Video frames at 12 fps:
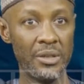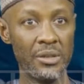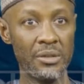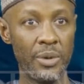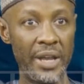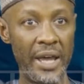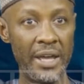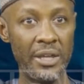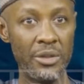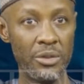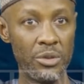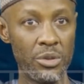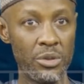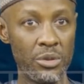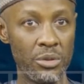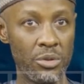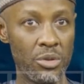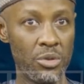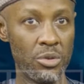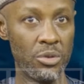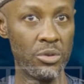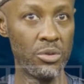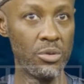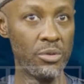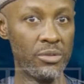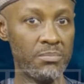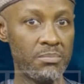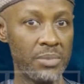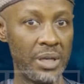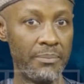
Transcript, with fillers: So when I use mm.